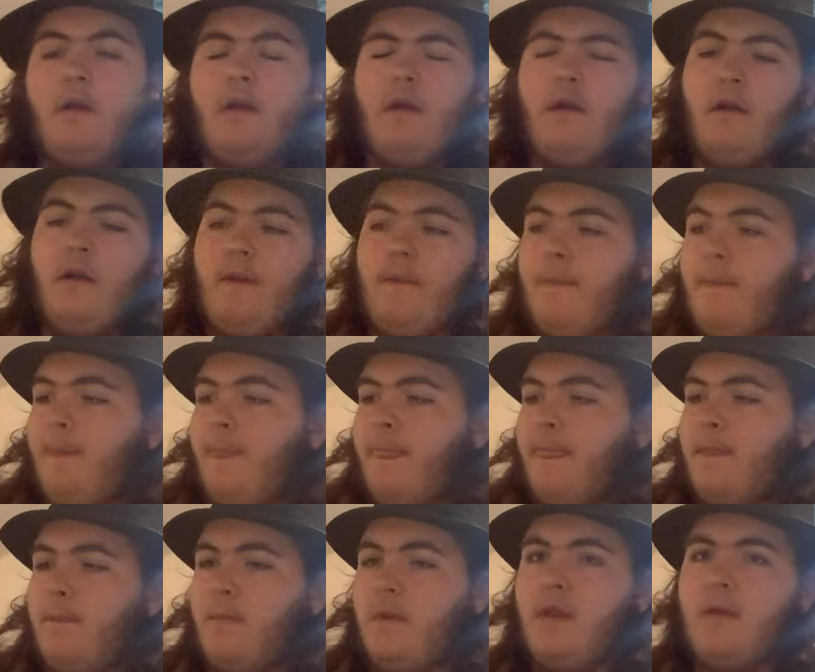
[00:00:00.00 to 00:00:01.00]
Um
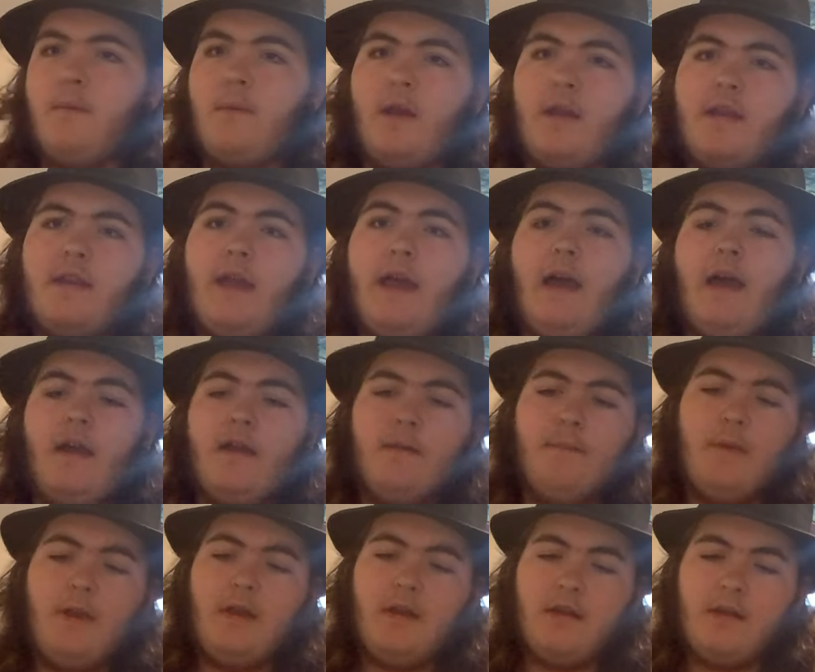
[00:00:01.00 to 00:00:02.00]
me and my dad
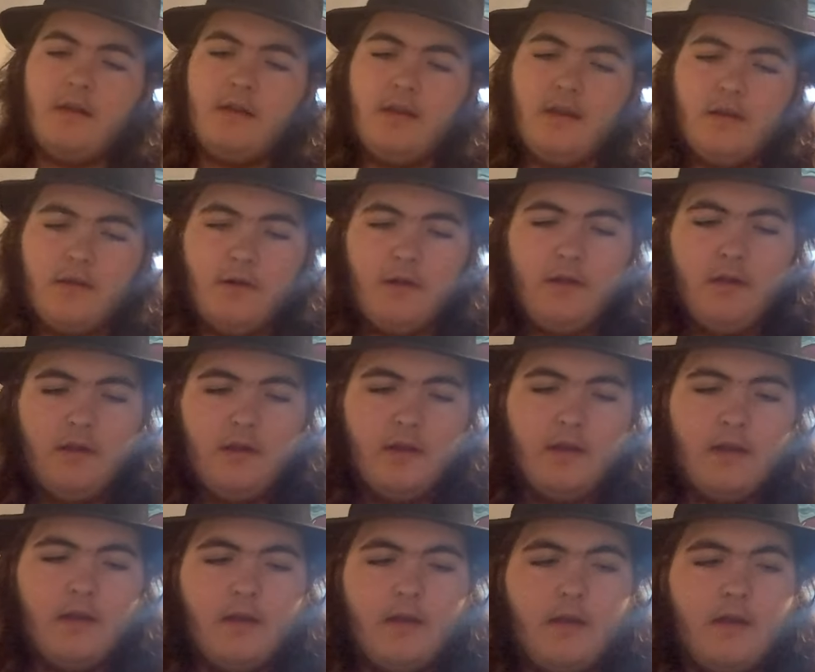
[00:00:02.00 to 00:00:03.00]
made a deal.
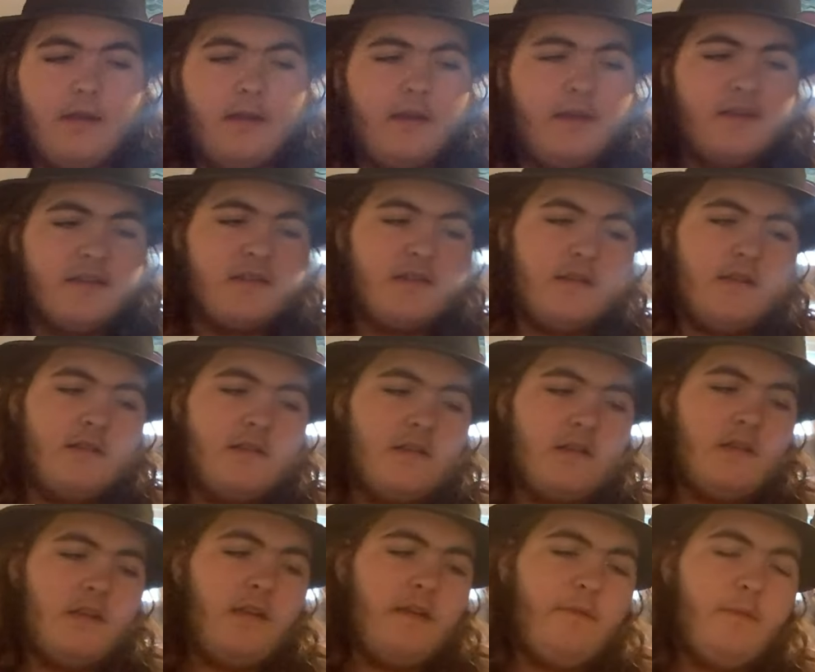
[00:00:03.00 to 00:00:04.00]
He's he's
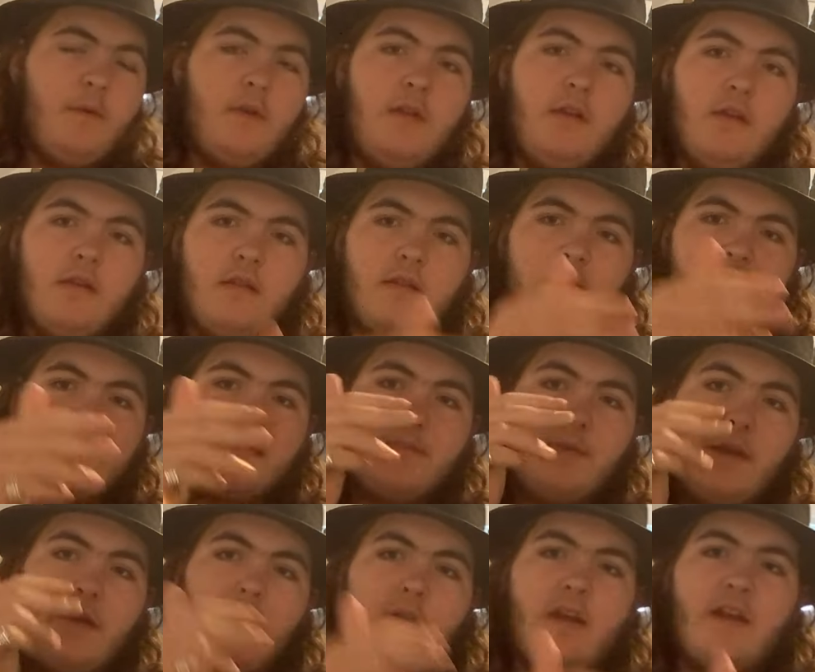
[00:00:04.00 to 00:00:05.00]
gonna give me the
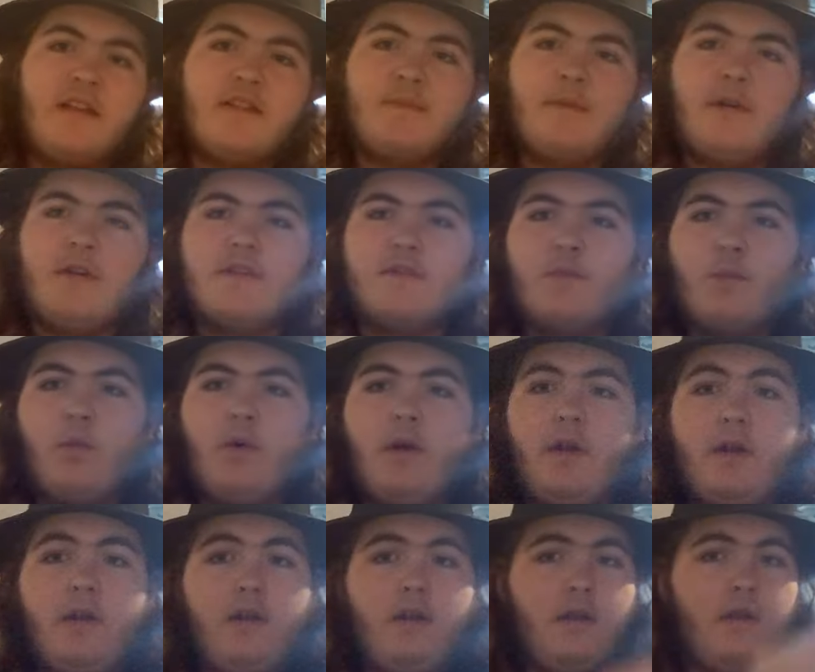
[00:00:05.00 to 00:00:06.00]
spare Xbox
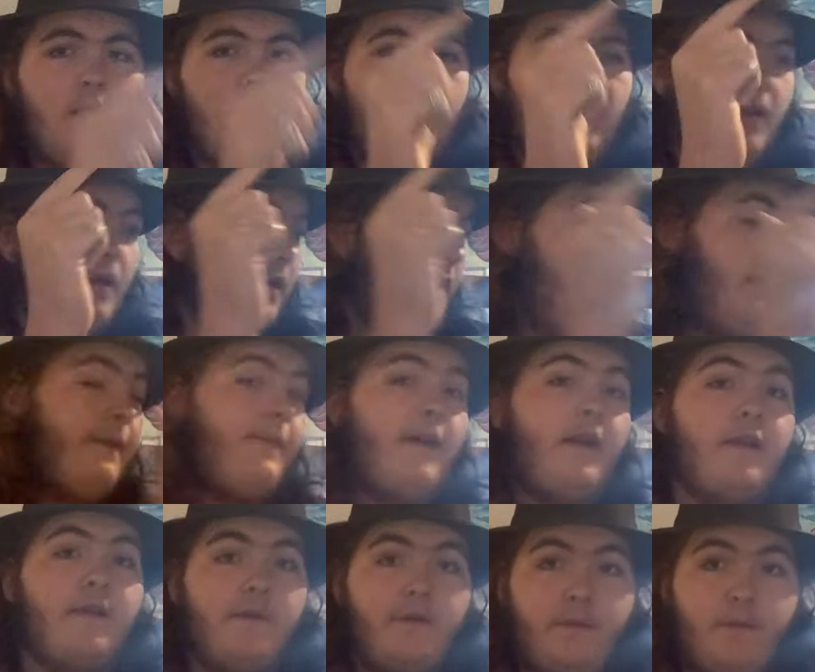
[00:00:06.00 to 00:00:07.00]
One if I
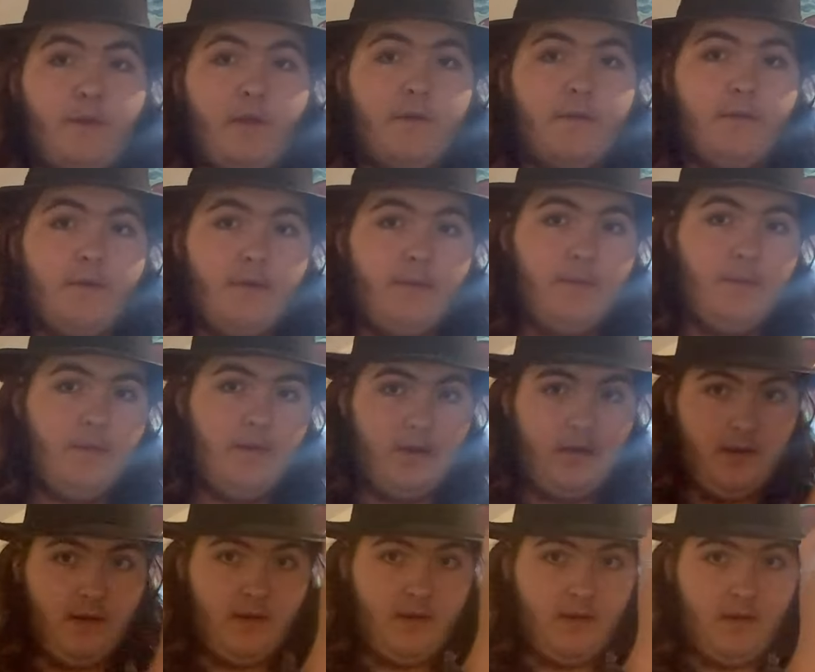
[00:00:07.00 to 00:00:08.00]
clean my room.
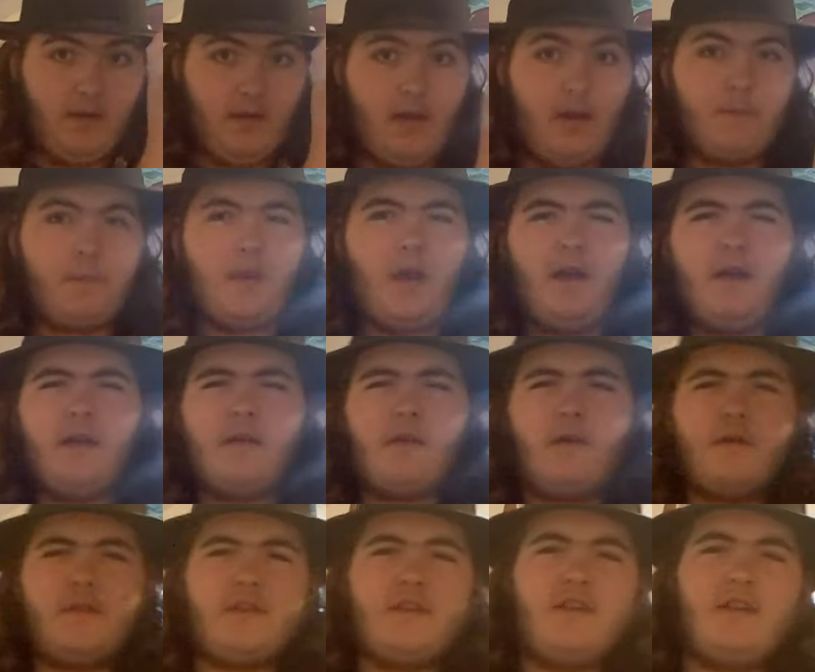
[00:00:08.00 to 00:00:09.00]
I'm kind of
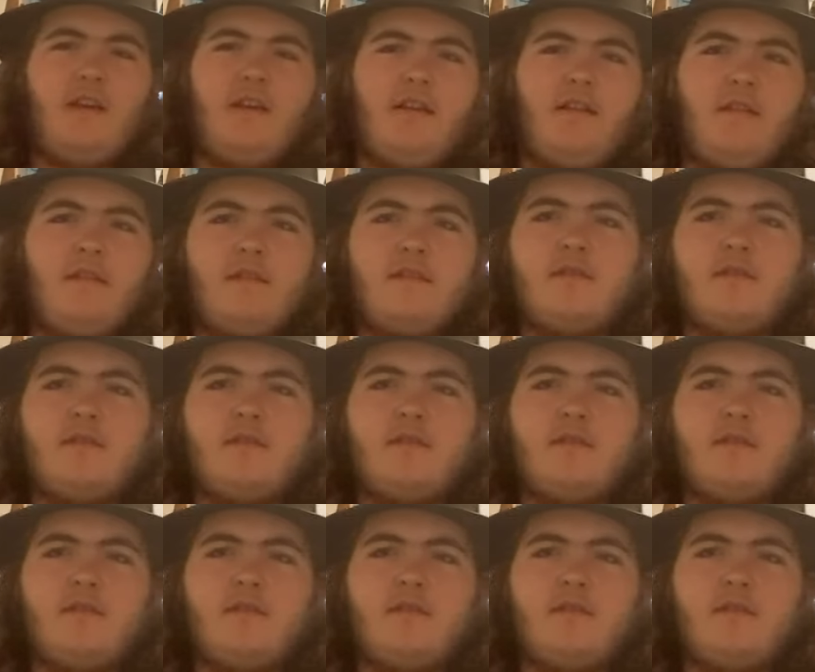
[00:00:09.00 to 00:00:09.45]
close to done.